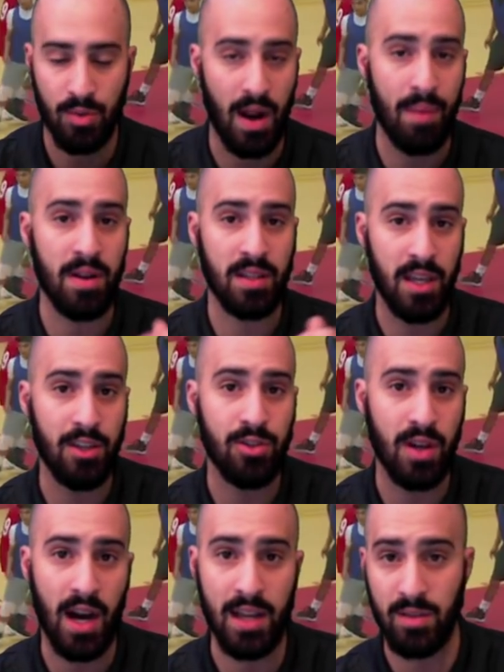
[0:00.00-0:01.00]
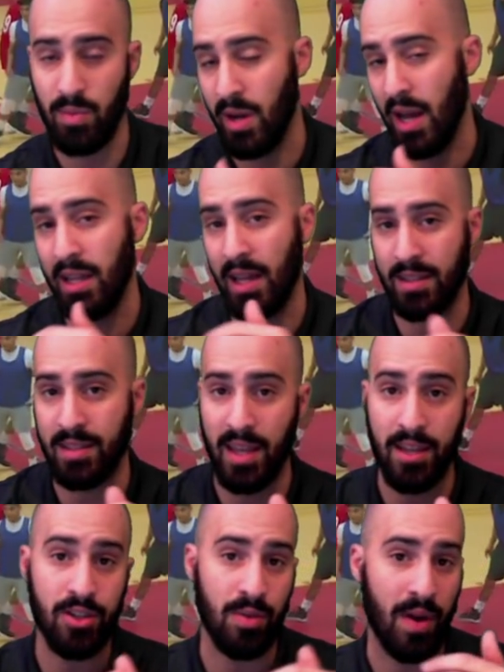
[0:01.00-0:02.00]
So what I'm going to teach you guys and what I like to
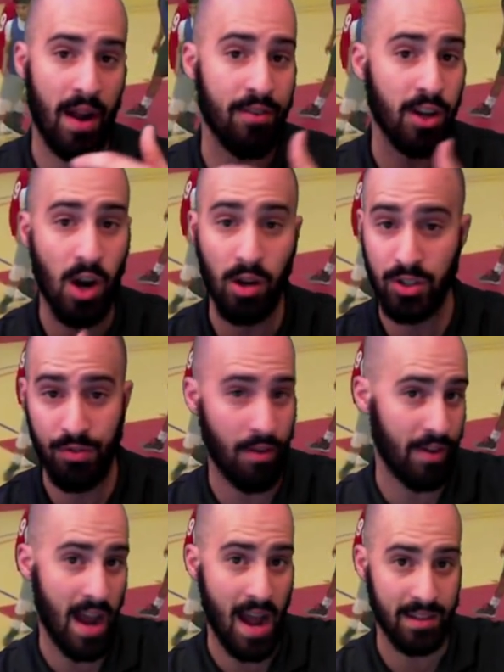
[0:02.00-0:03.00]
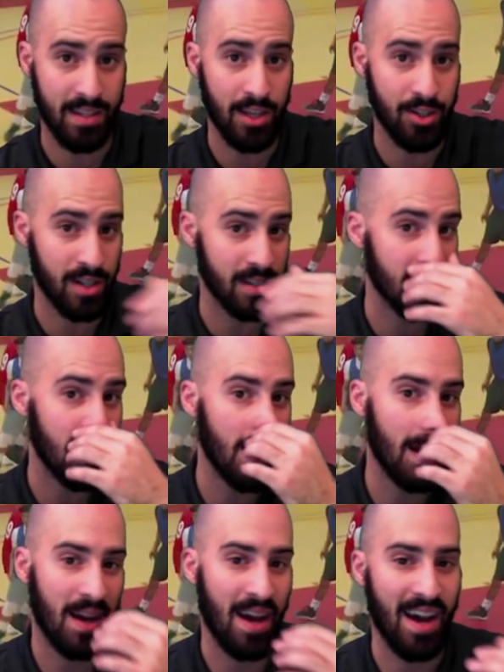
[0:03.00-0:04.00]
teach and what every coach I've ever had teaches,
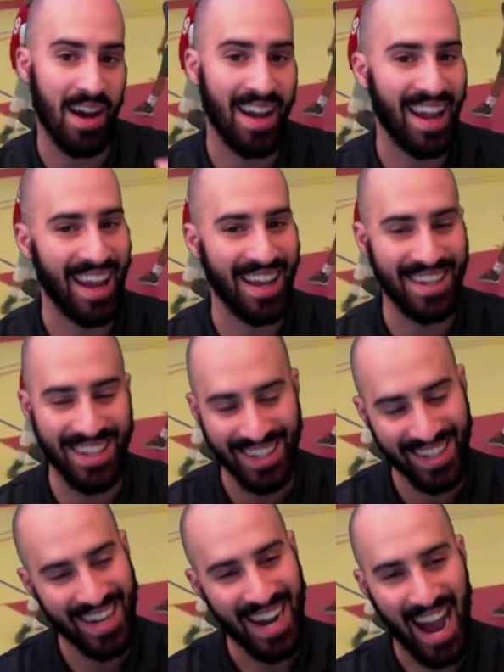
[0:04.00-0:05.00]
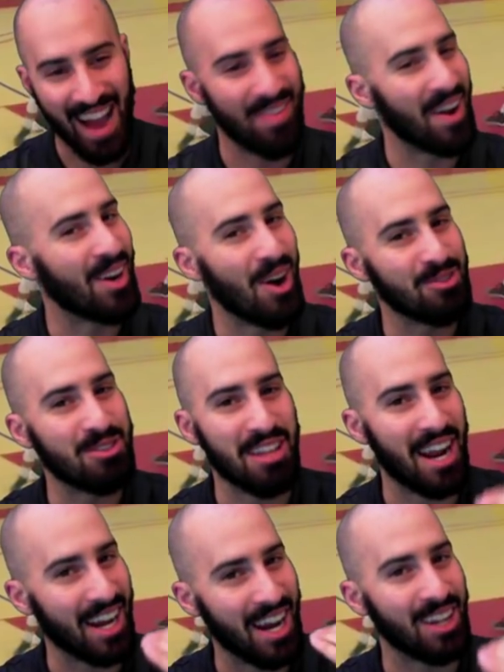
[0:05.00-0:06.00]
and I've had coaches
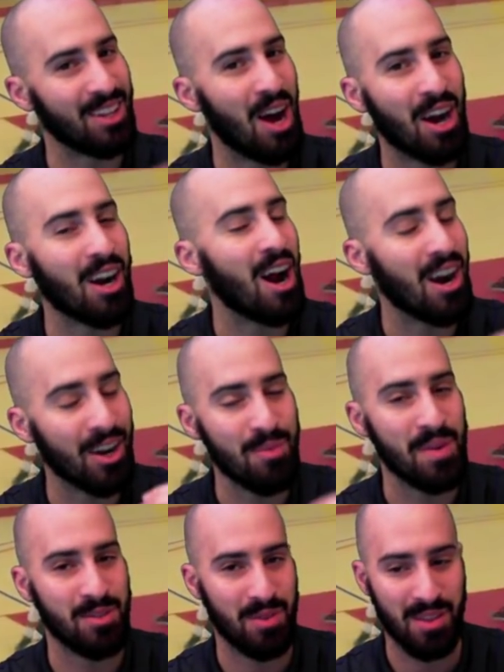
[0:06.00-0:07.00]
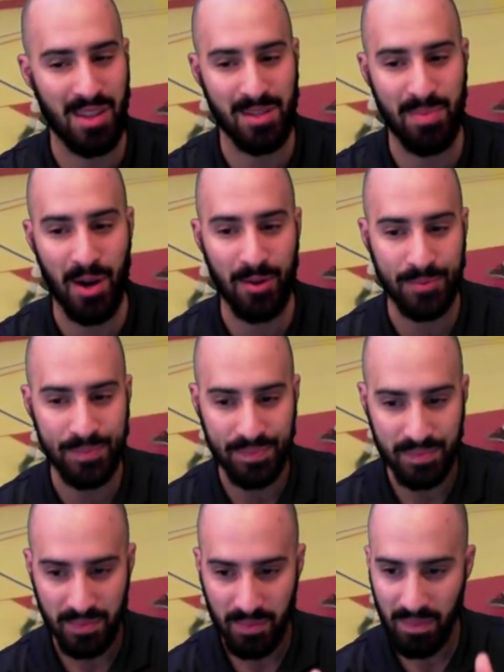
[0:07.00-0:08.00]
that I got in large arguments with this about.
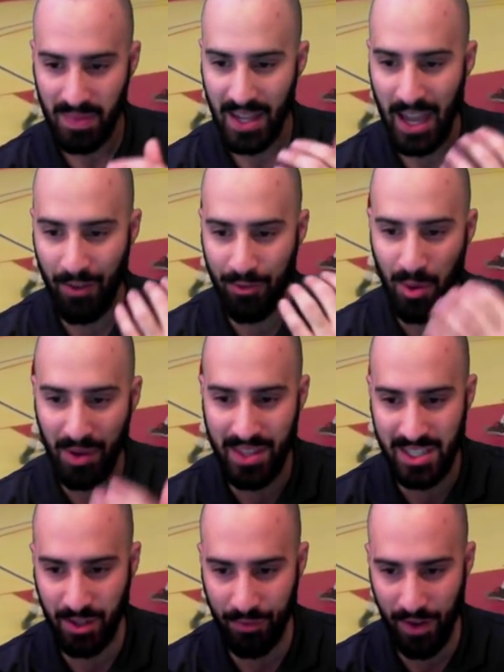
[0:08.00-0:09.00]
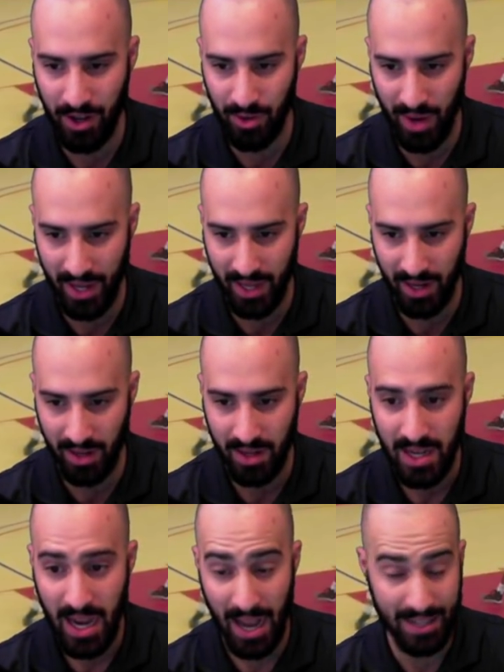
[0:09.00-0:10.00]
If you are this defender right here,
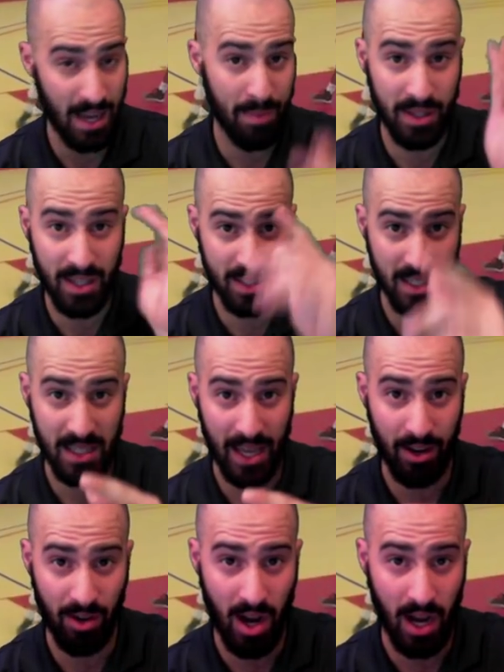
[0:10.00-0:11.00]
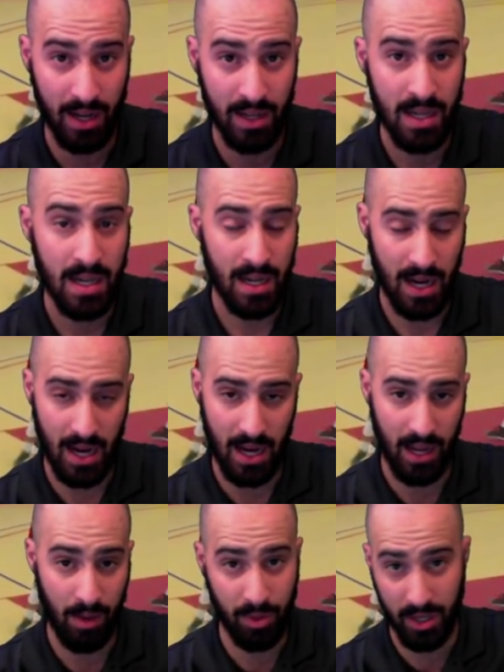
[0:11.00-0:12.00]
and Demi does this later on,
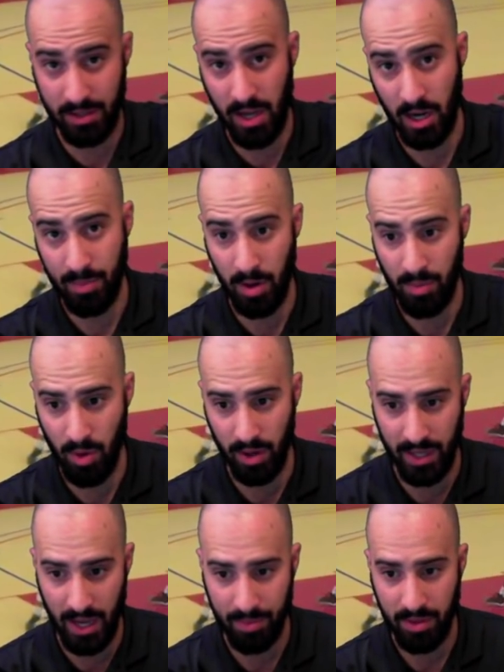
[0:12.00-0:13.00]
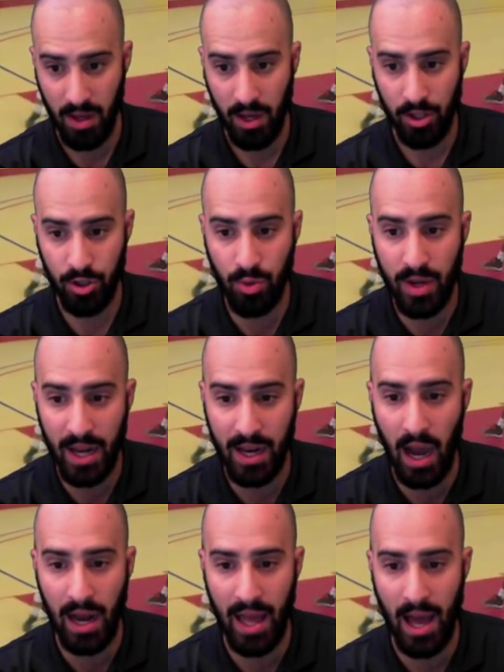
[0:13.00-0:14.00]
and we're going to talk about it more in depth, you
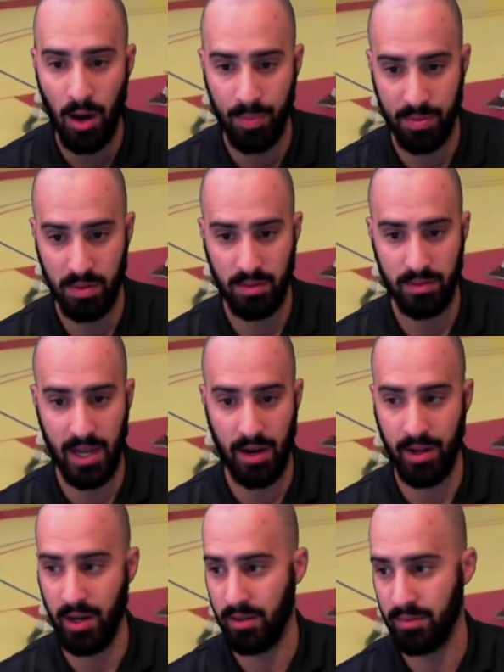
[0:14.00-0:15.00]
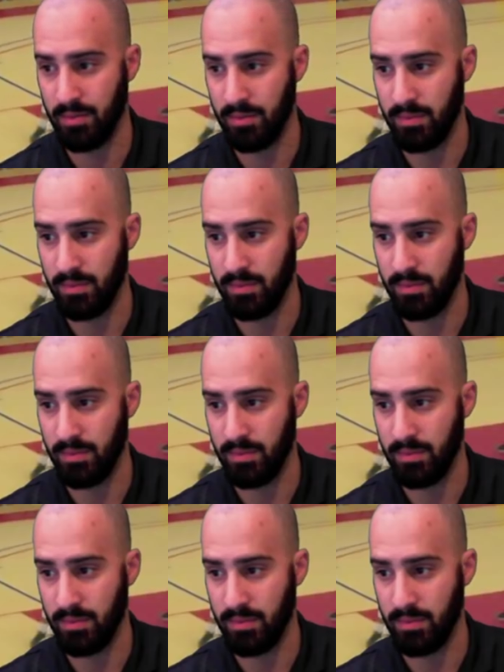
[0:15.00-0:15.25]
cannot help down here.